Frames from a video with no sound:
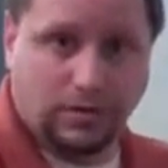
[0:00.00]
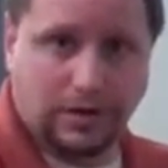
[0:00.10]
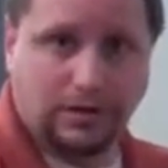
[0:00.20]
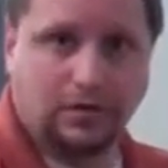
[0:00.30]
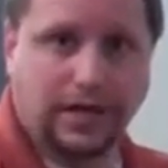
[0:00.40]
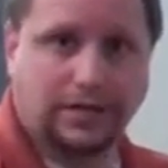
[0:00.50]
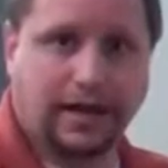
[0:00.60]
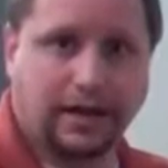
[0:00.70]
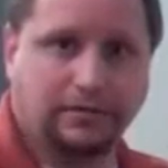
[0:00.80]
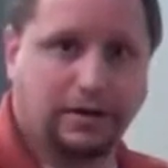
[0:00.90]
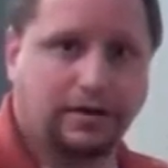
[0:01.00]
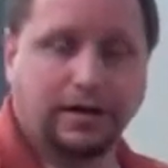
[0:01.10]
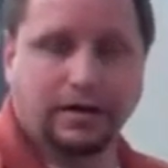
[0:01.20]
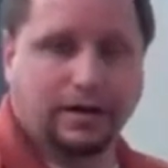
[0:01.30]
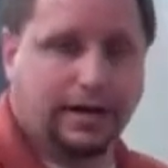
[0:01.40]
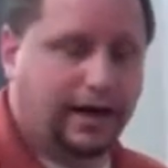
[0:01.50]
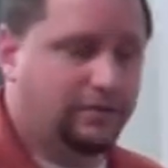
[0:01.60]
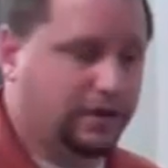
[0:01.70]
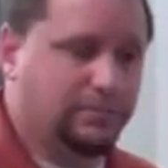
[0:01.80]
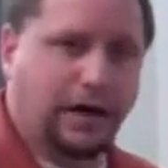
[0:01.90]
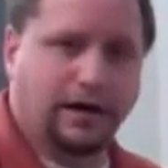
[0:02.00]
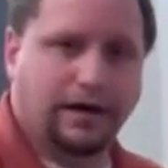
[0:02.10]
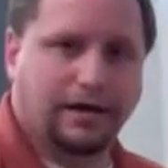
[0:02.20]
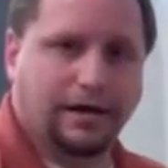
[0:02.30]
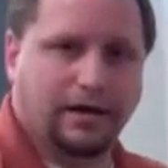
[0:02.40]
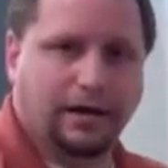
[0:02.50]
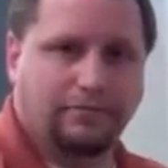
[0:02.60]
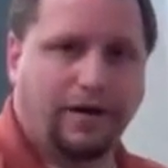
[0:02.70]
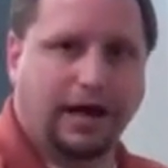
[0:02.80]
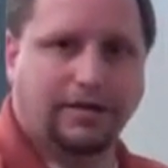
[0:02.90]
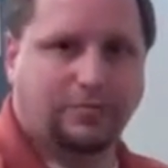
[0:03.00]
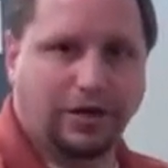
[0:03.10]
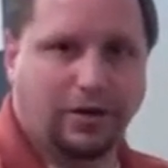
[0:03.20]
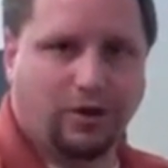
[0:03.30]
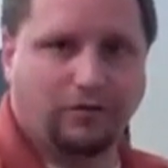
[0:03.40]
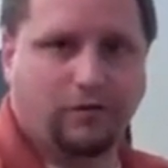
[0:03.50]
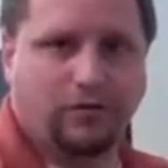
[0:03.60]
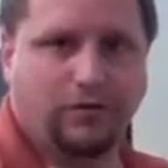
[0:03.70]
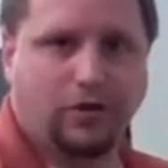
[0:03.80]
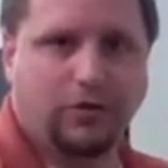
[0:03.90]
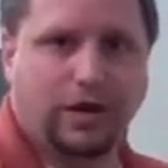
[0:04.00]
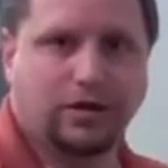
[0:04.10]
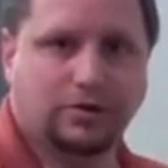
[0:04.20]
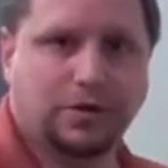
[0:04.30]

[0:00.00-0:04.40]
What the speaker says: so that's kind of a fight that's been going on for a few years,